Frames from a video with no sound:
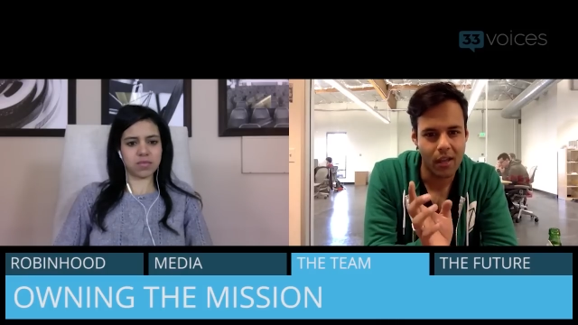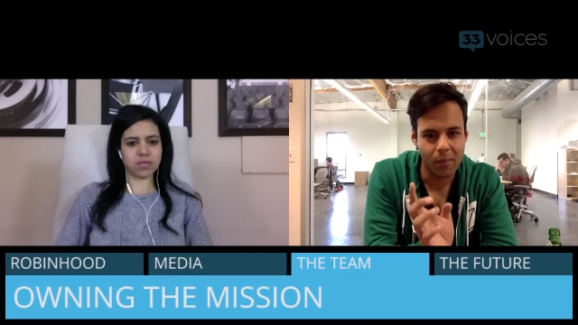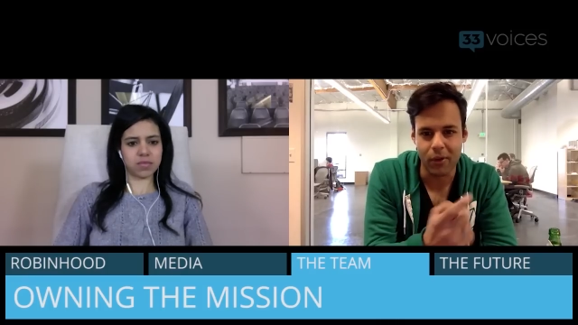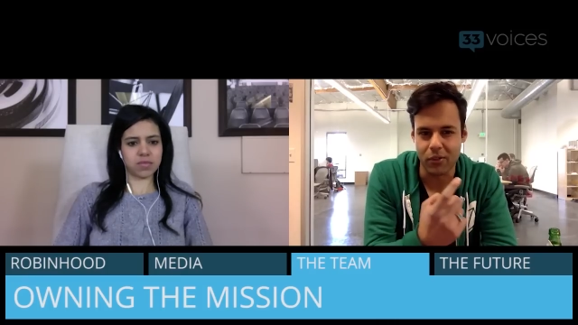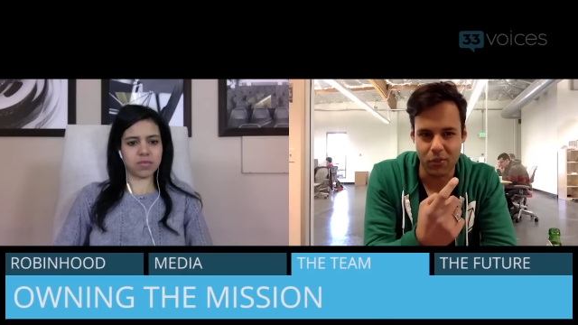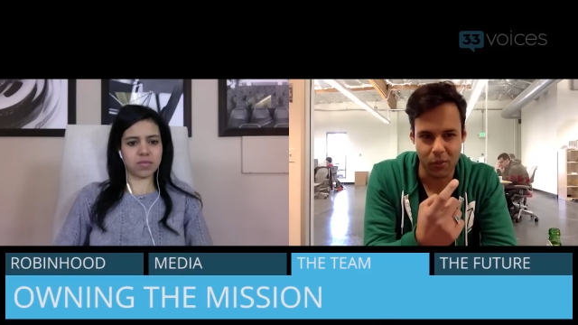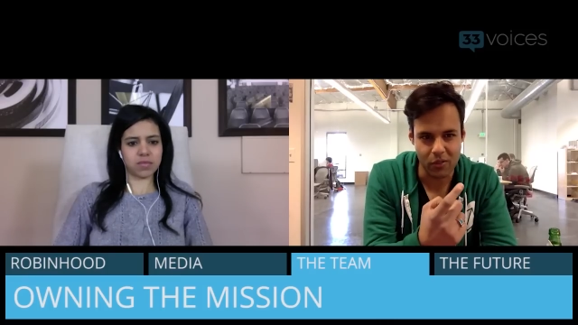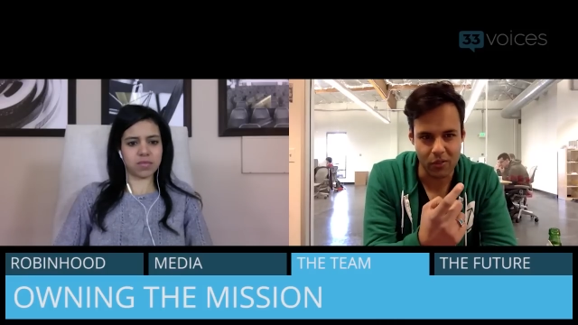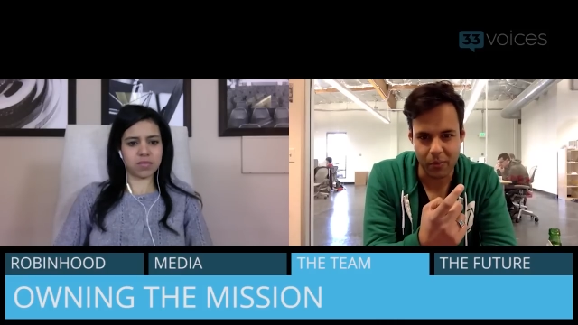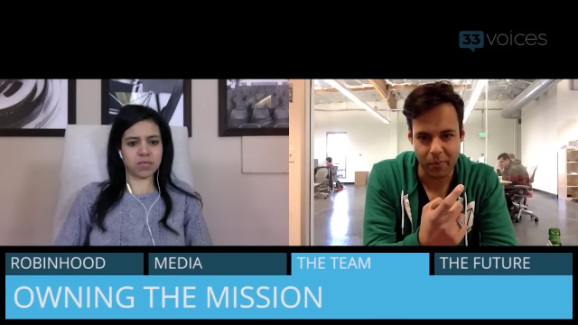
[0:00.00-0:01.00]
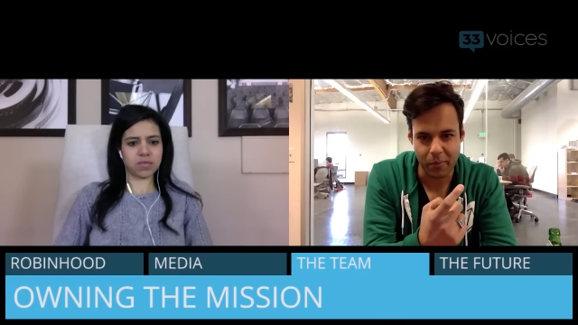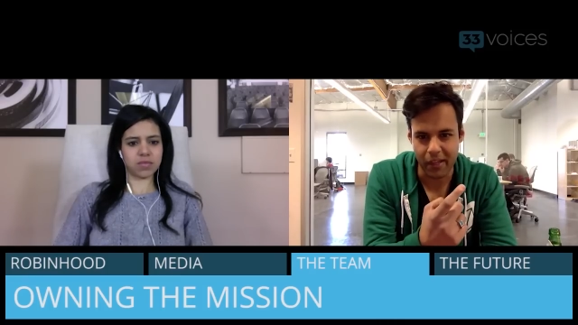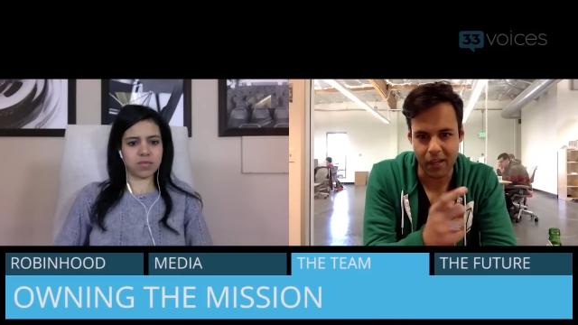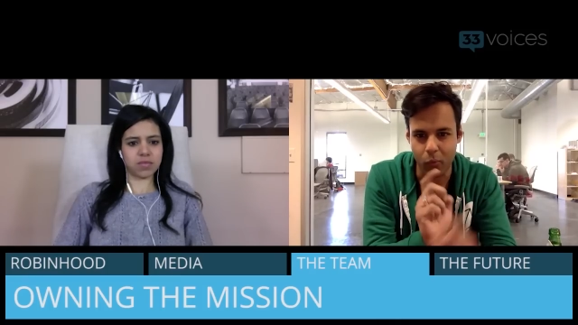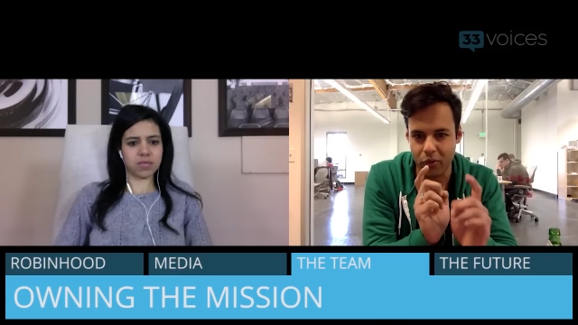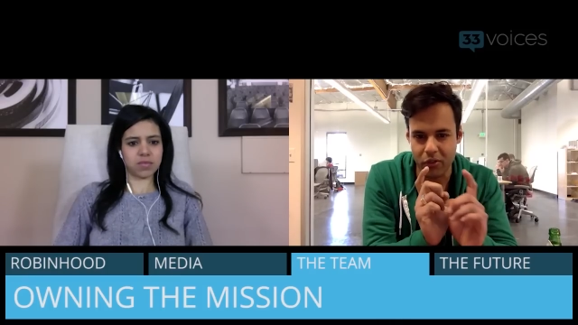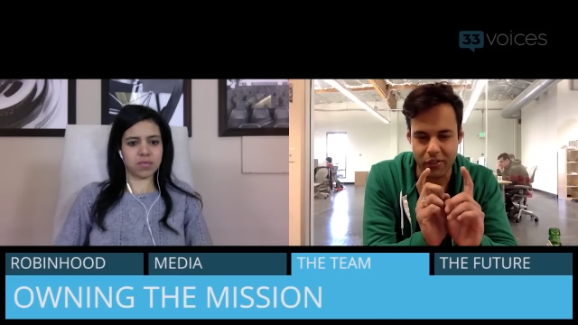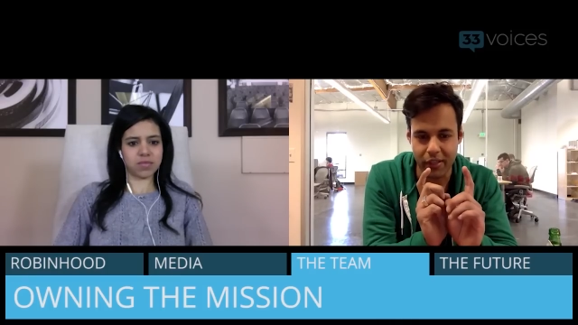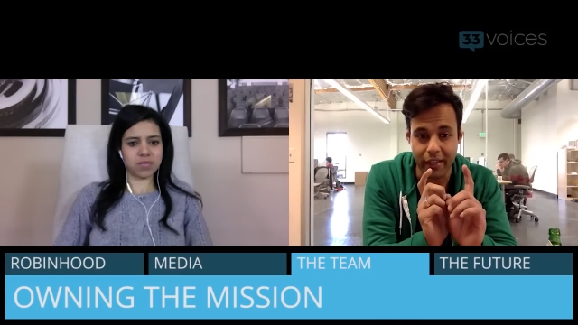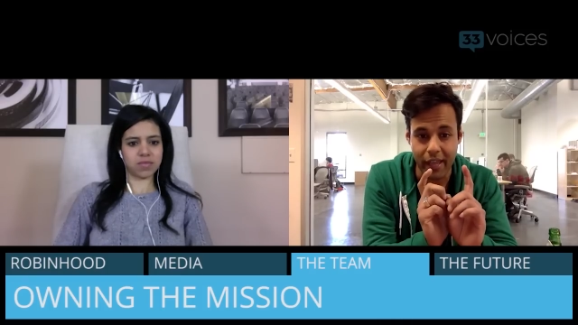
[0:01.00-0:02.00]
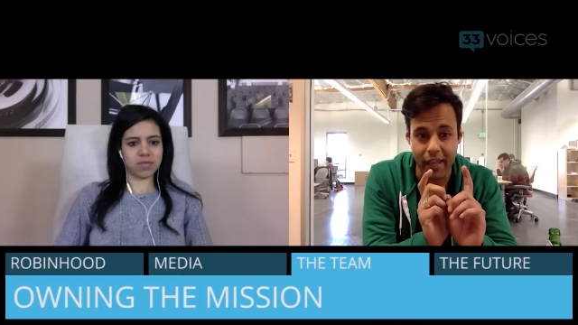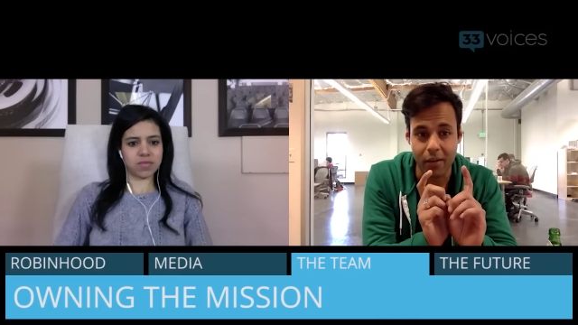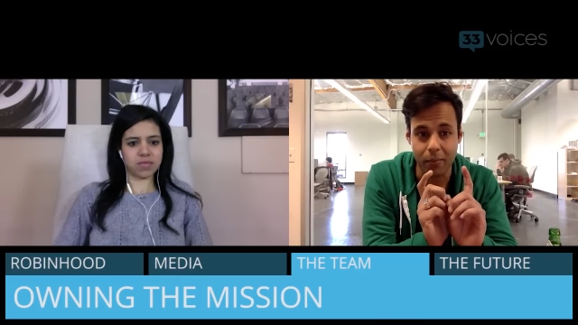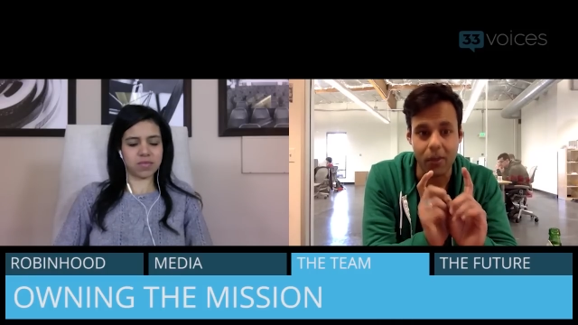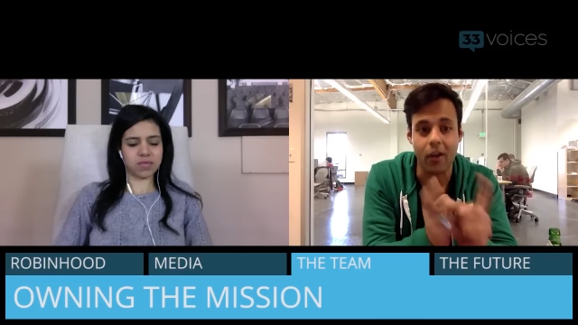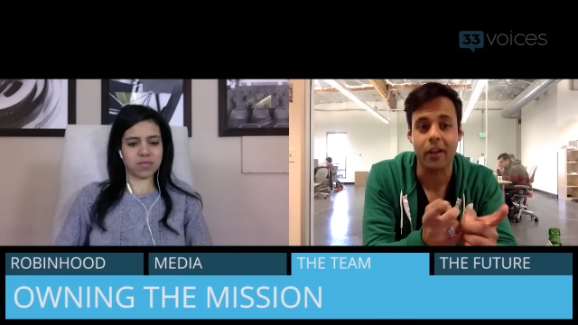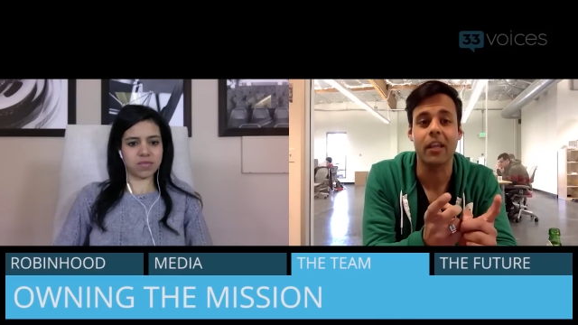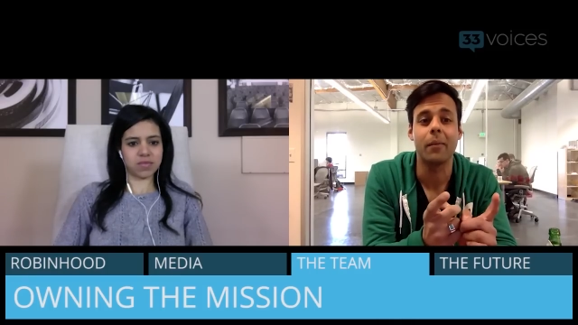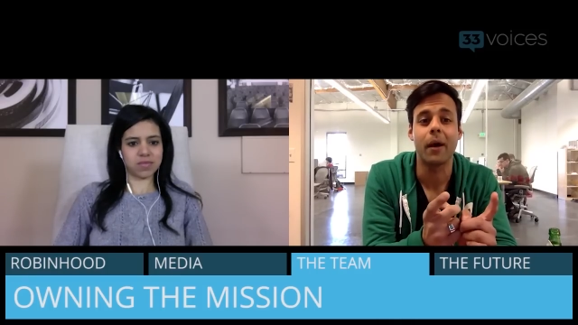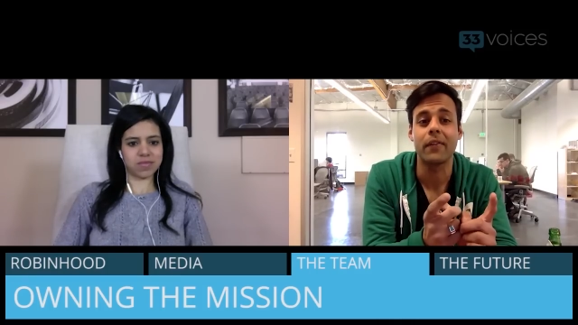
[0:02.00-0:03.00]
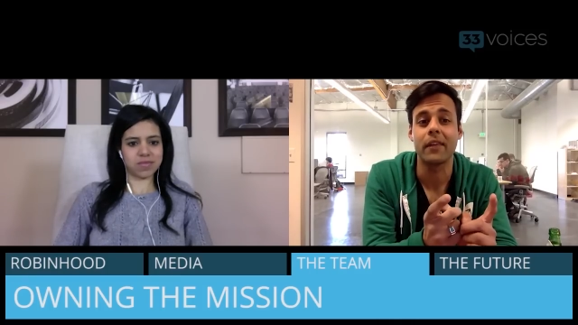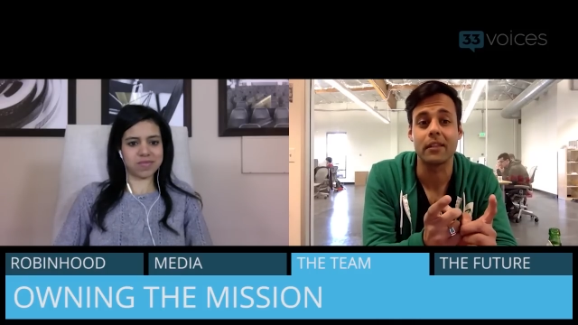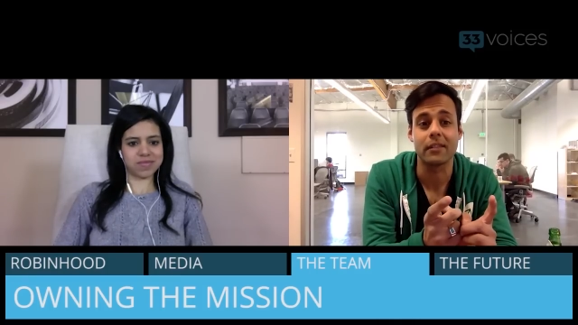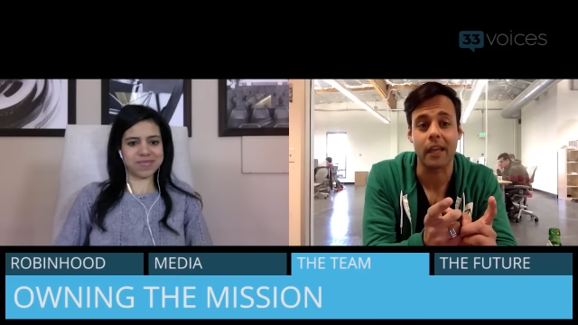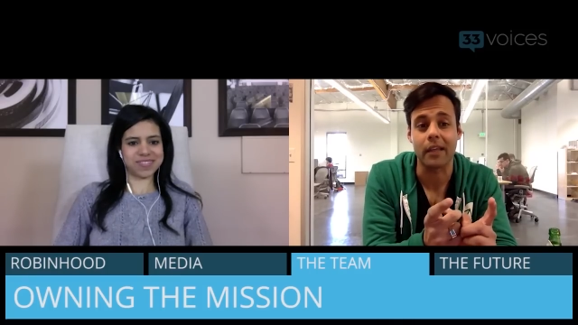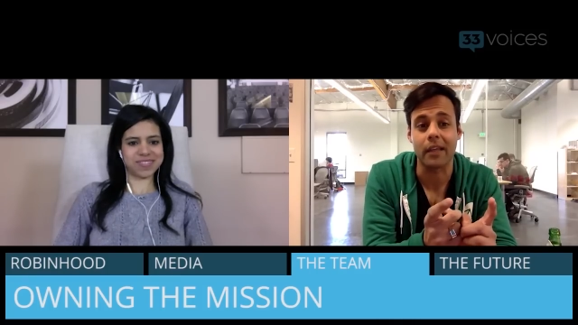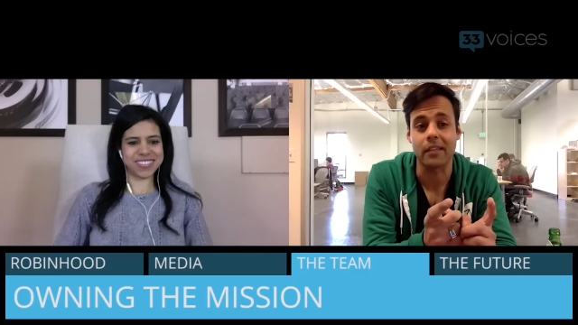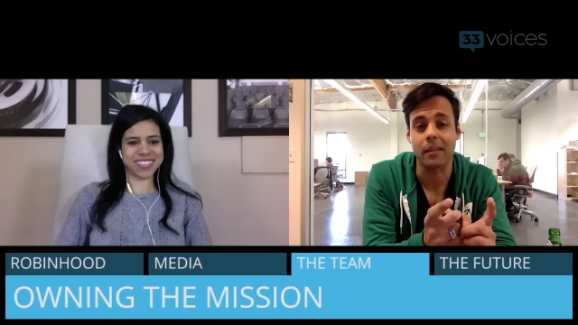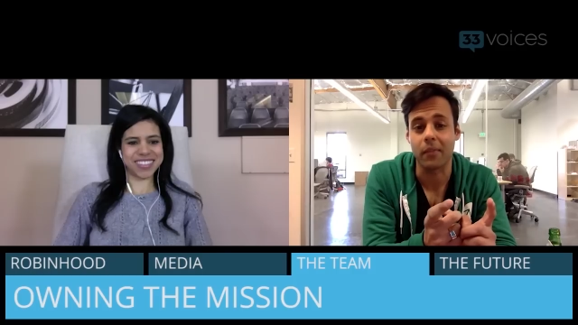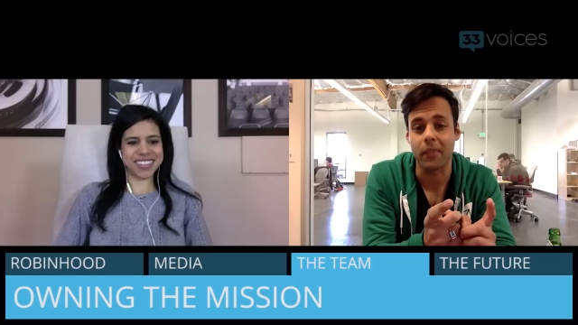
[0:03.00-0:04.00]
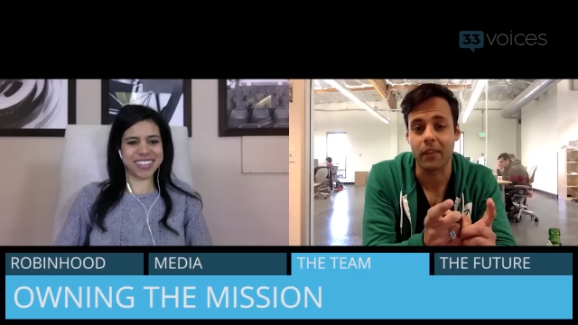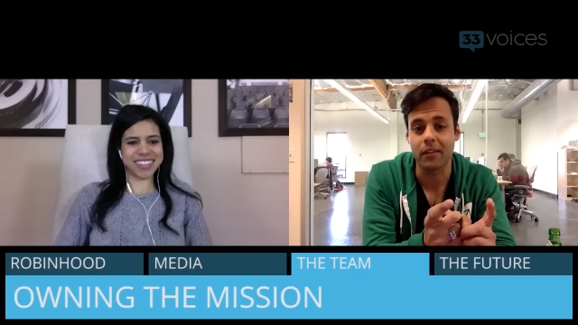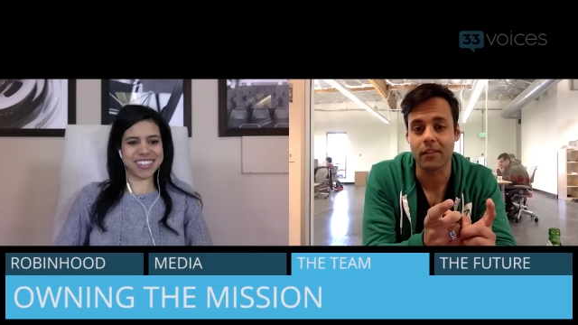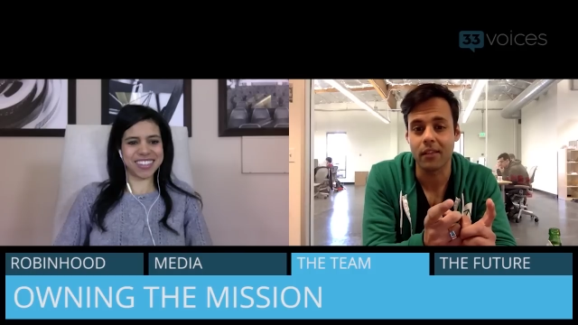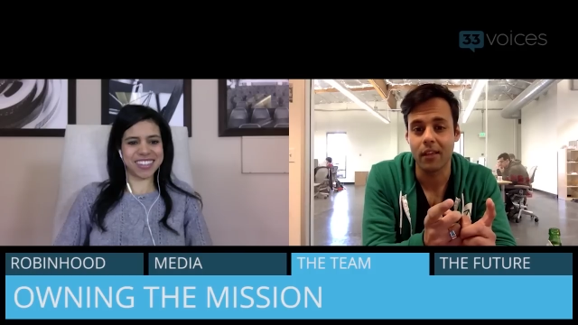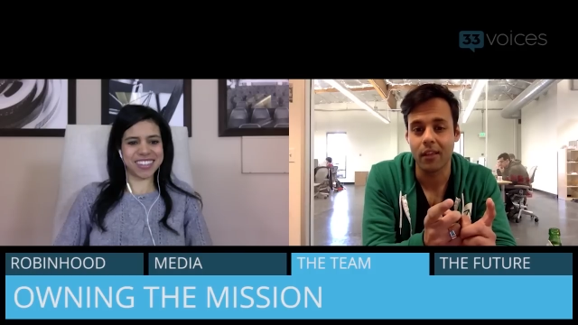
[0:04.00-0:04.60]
Speaker 1: But as soon as we pick up, we'll just like end up talking about the exact same things.